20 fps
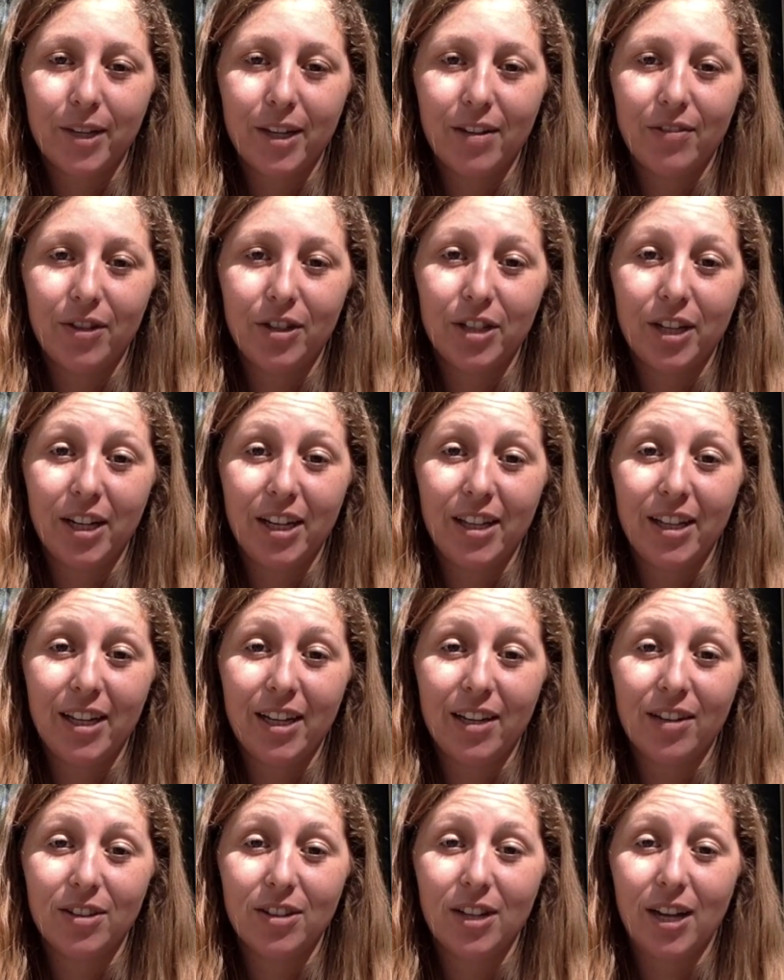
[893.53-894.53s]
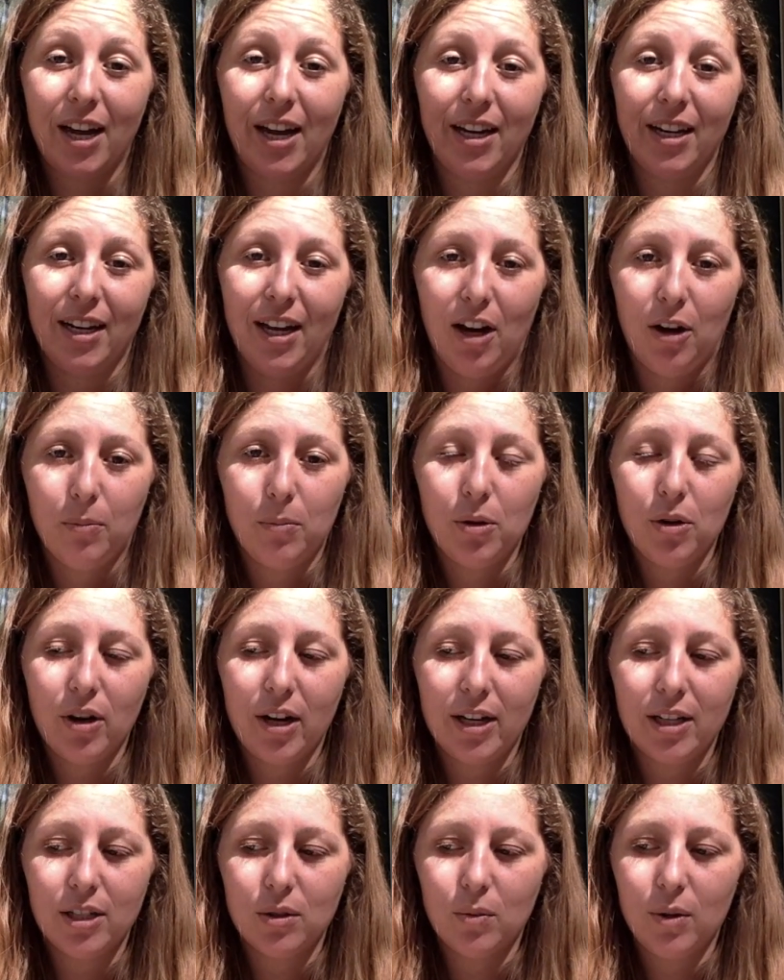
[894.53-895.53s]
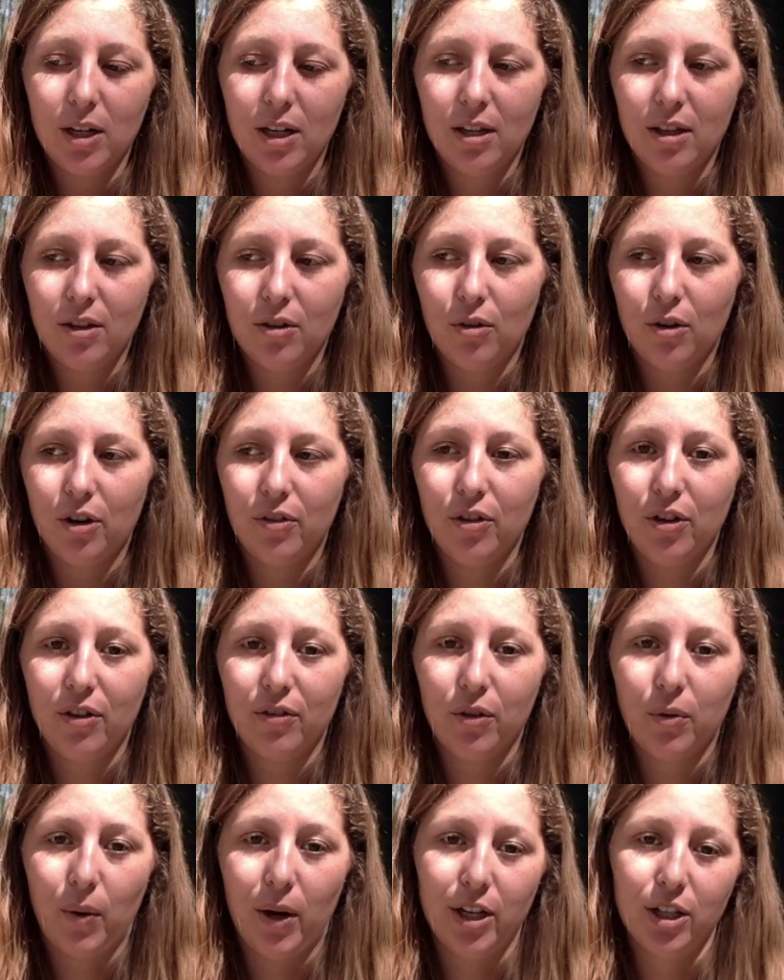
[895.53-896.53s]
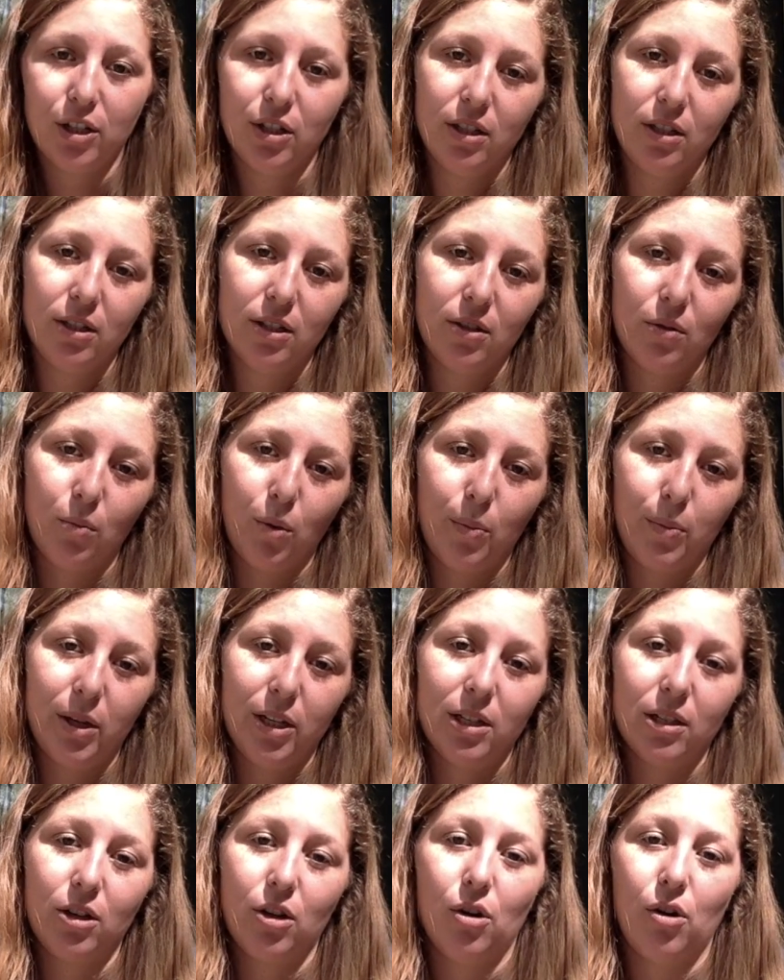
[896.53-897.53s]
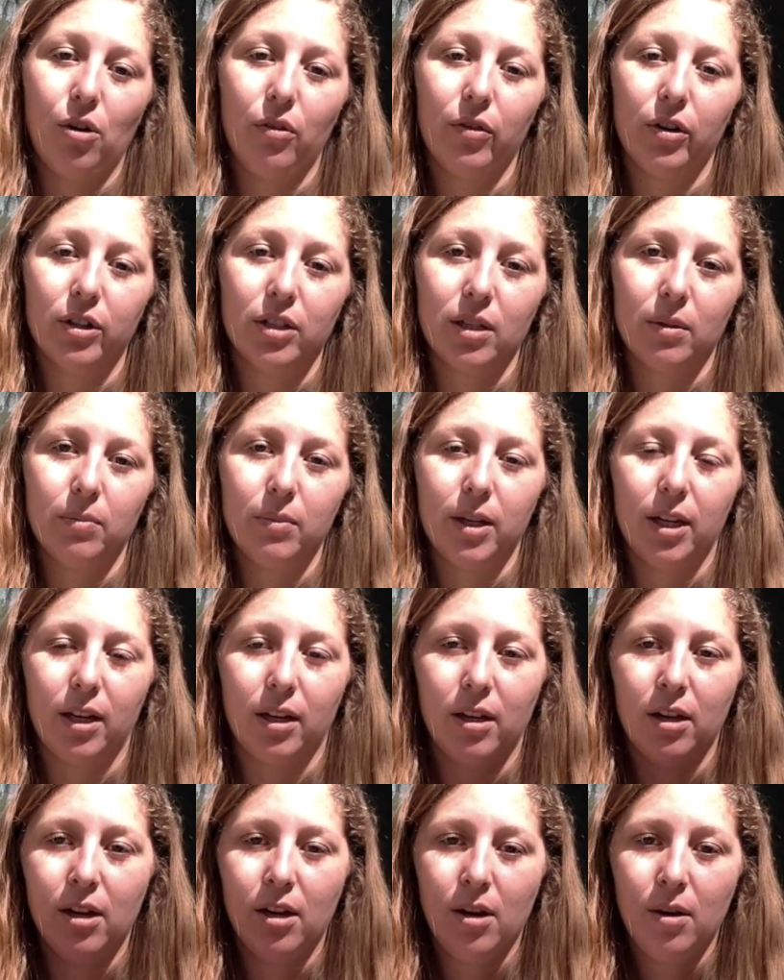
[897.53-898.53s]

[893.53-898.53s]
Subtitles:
if there's anything else that I can help you guys with, or if you have questions and want me to go over something